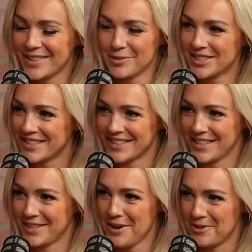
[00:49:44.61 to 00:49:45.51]
worse as they
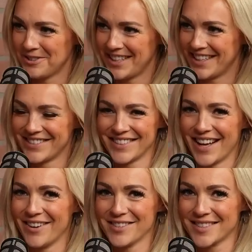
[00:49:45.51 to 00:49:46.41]
go.
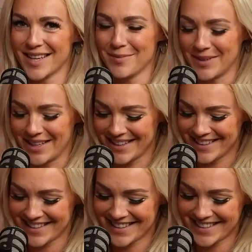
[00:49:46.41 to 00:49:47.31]
How is this happening?
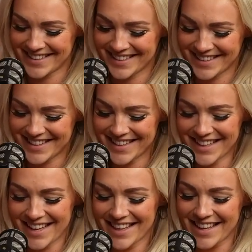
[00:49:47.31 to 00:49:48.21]

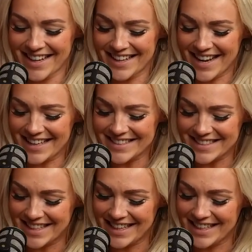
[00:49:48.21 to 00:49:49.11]
Then in
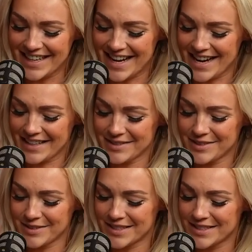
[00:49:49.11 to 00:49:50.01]
1989,
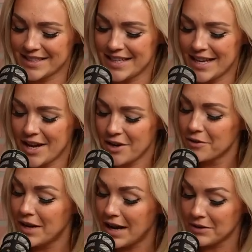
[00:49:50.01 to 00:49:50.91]
students in the
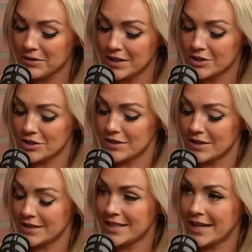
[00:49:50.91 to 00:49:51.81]
Aeronautical
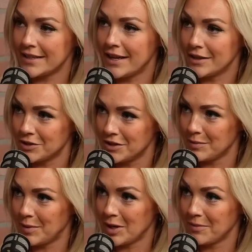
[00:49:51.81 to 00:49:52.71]
Engineering Technology
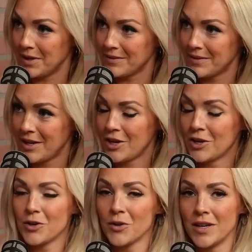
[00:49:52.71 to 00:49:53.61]
Department
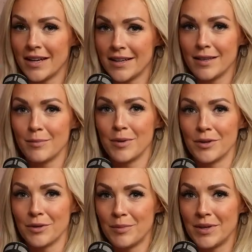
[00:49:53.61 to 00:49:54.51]
created the
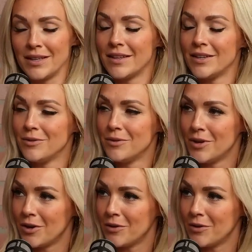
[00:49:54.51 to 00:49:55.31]
Purdue Pete that you know